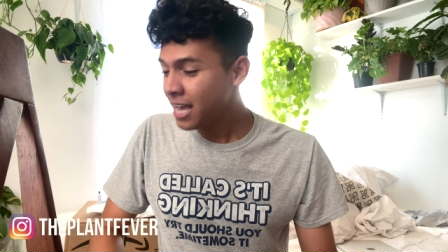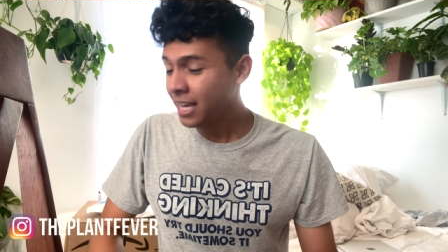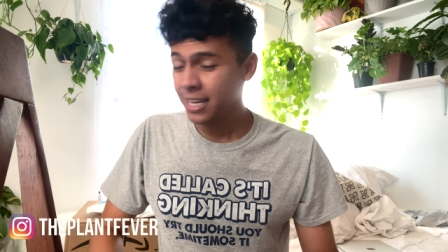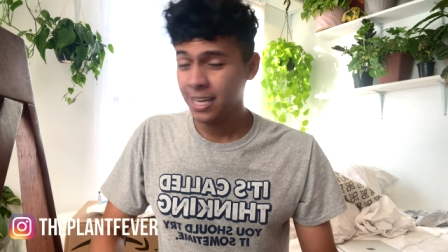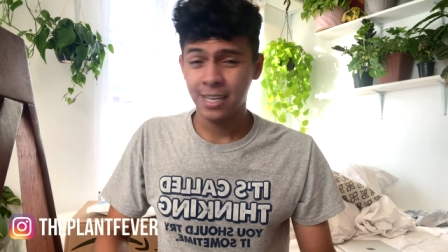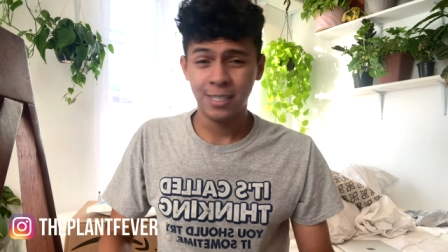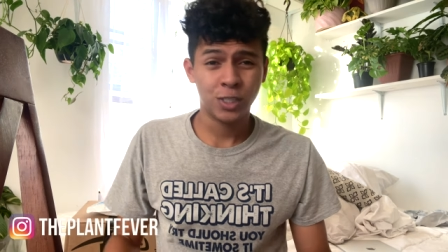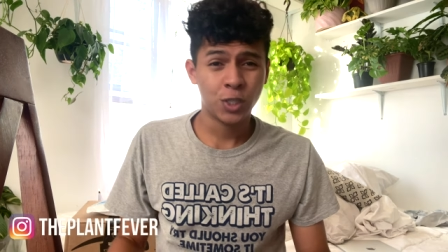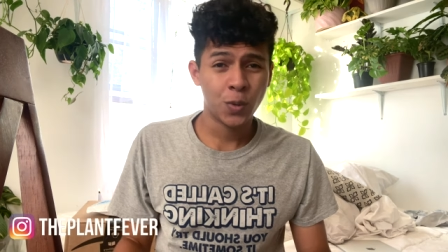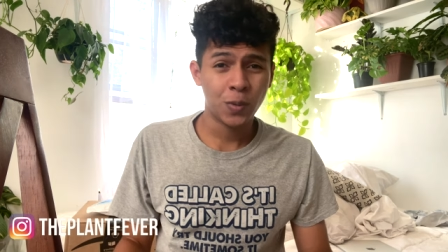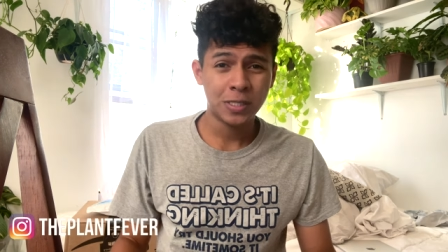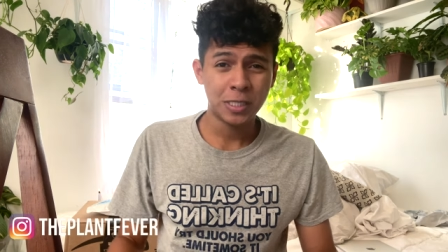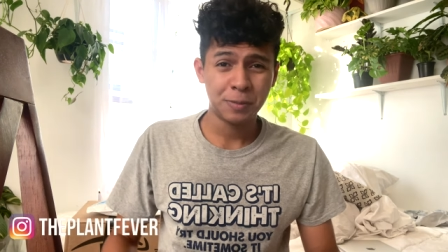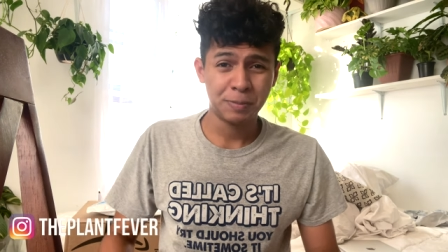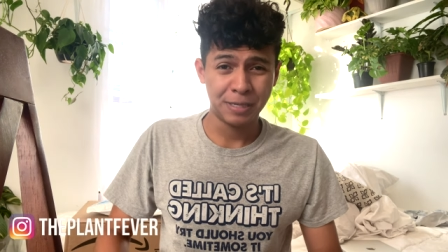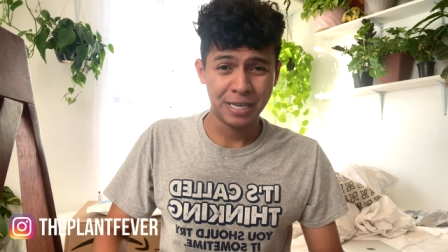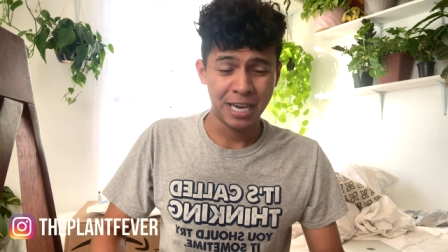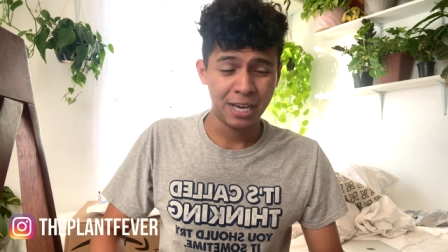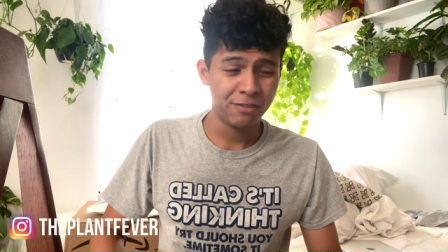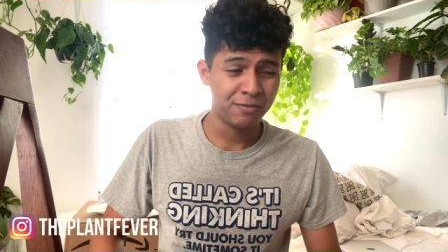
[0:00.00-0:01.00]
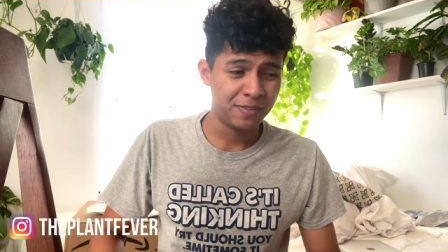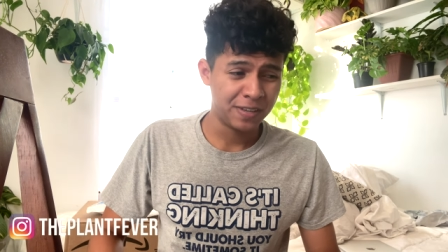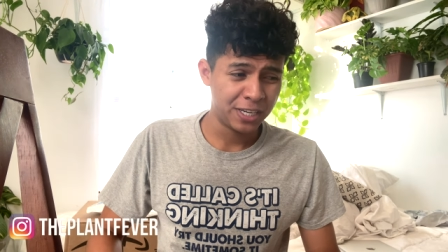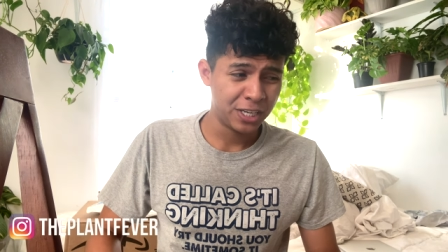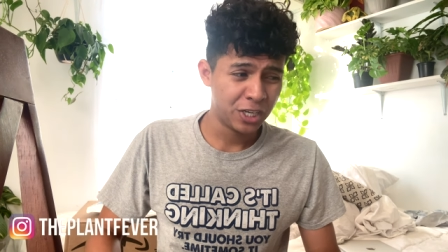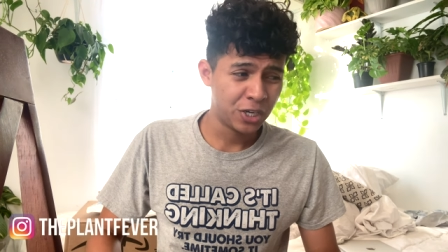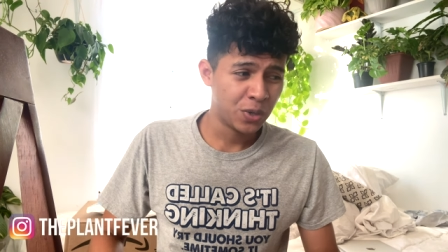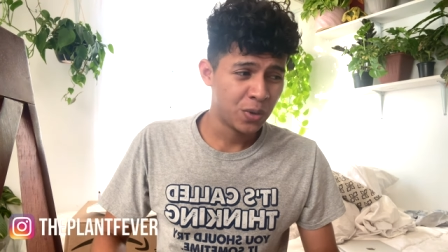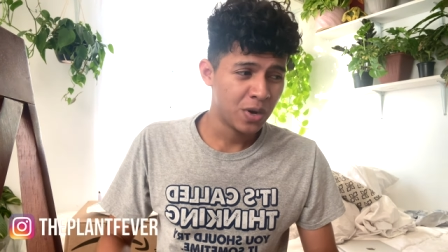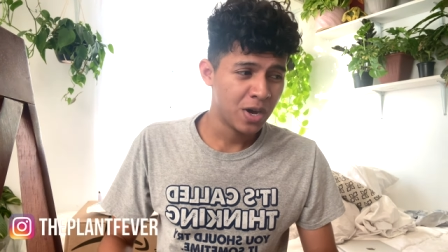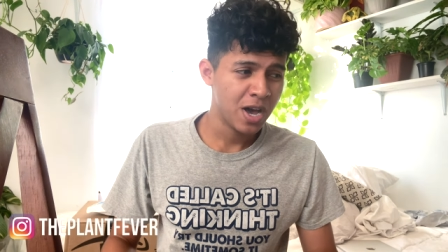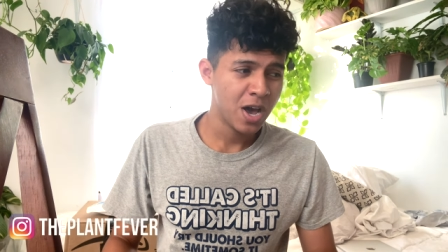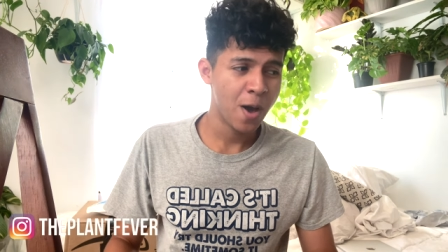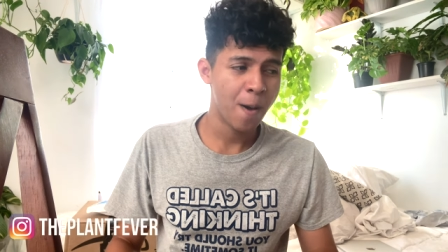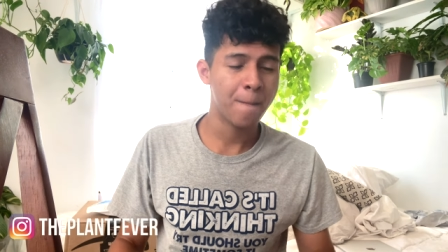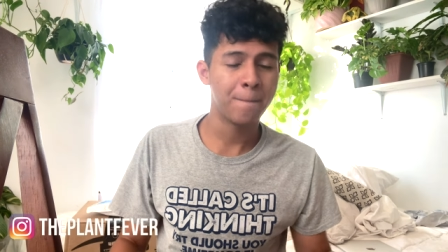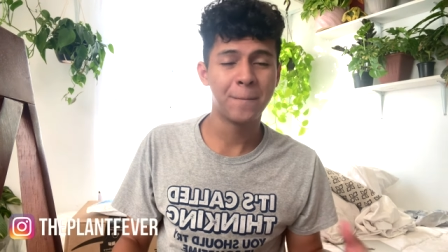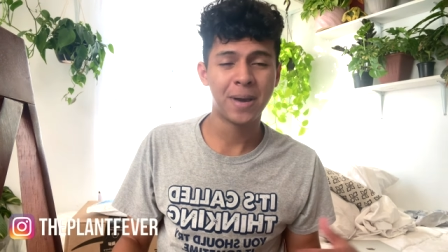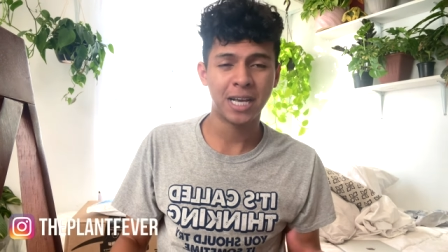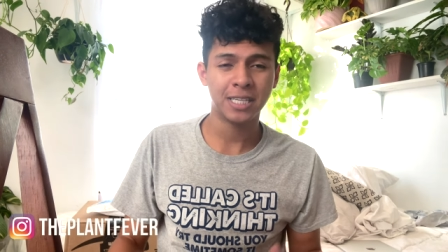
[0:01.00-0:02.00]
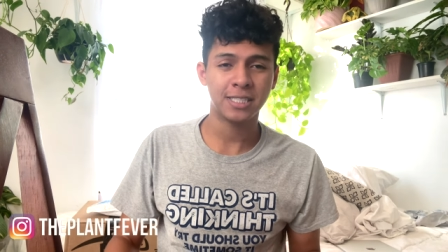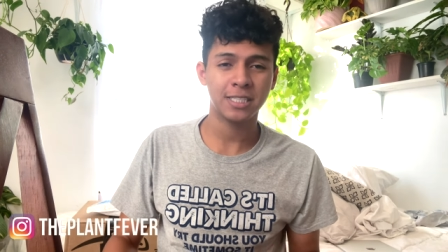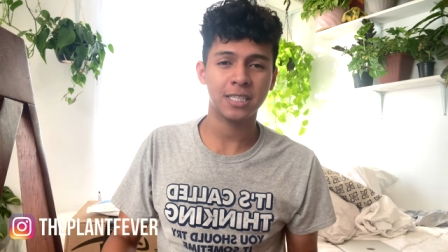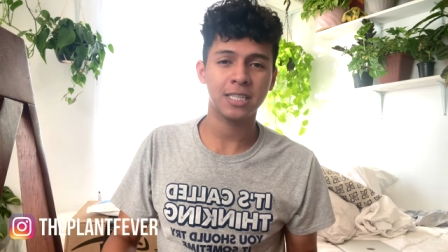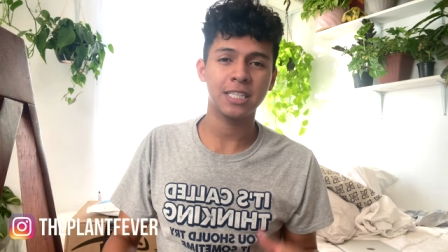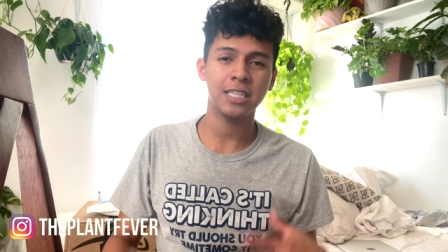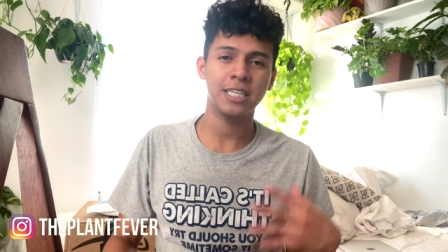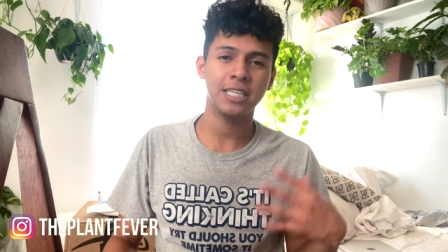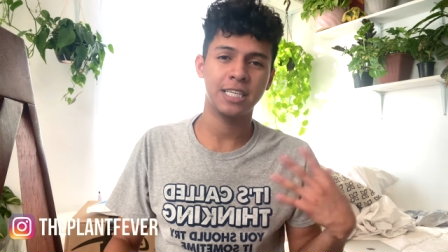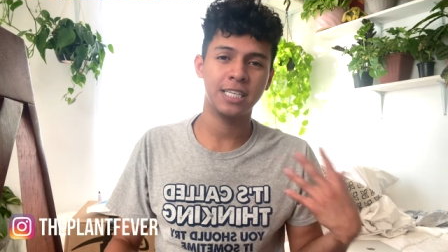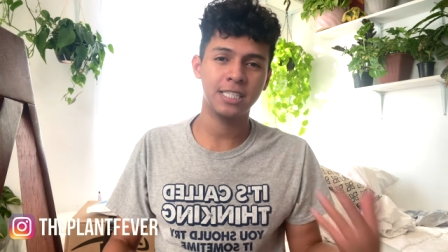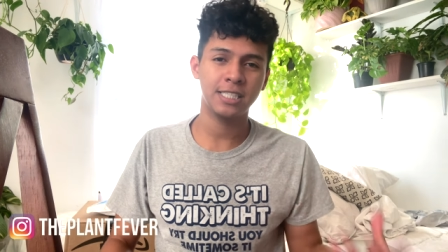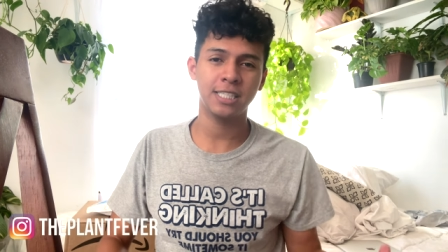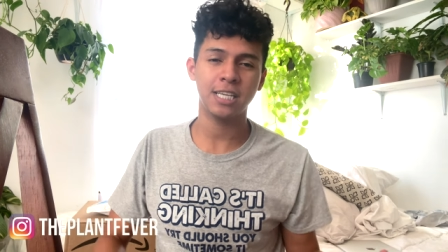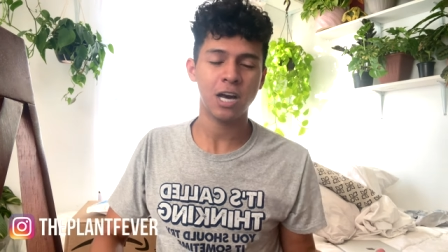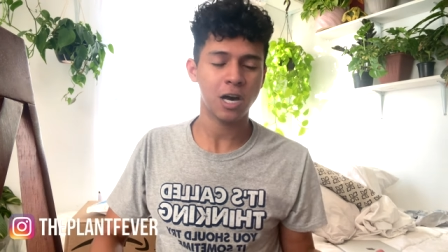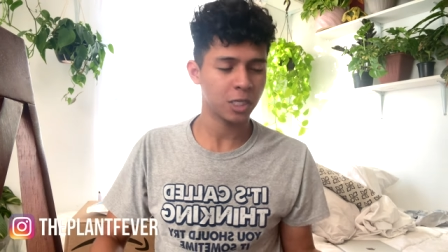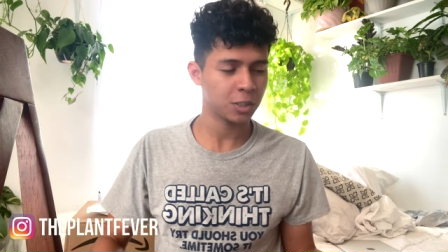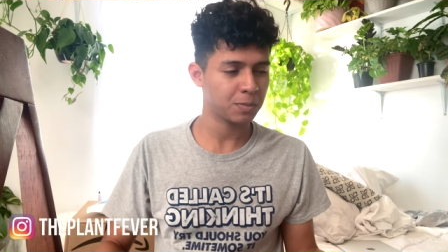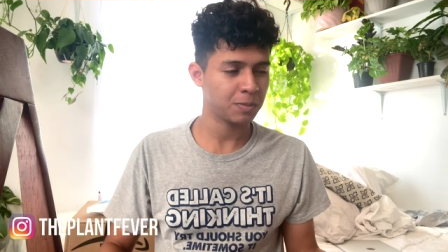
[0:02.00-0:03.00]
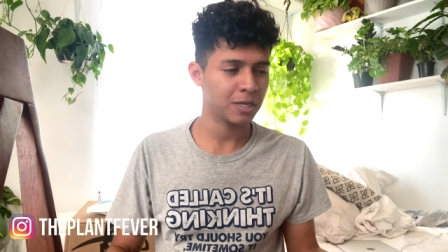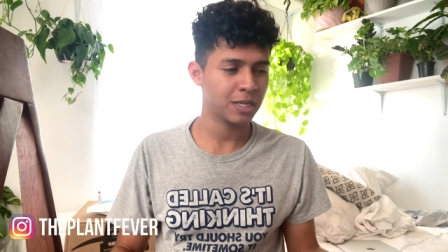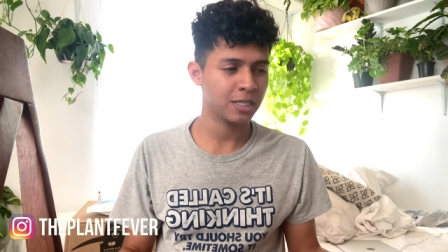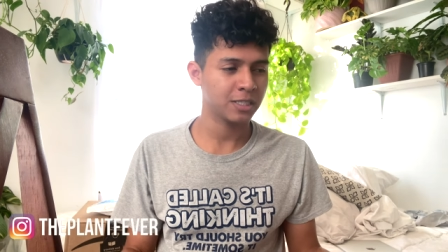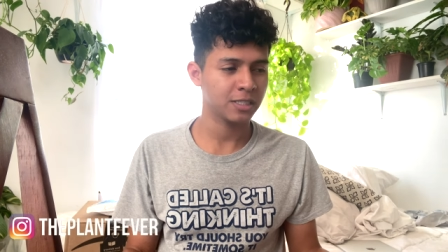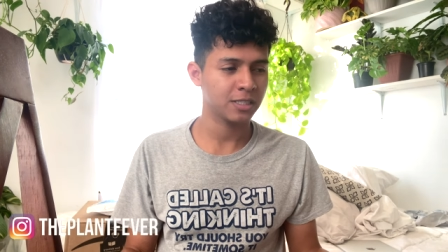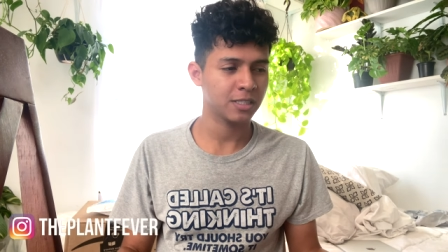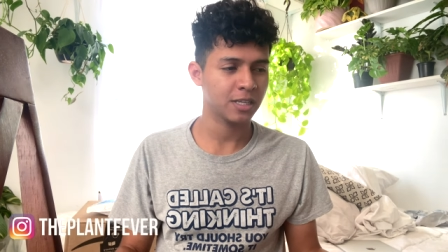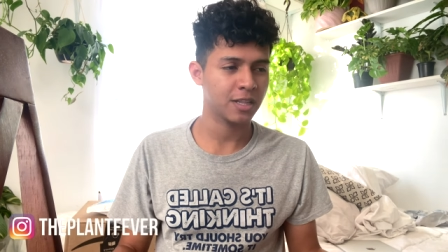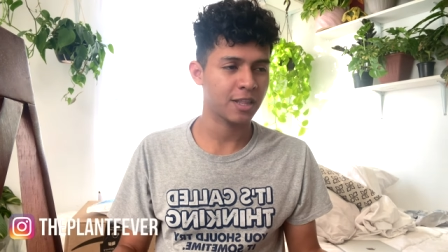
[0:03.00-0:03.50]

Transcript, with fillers: it's going to be a video, basically easy houseplants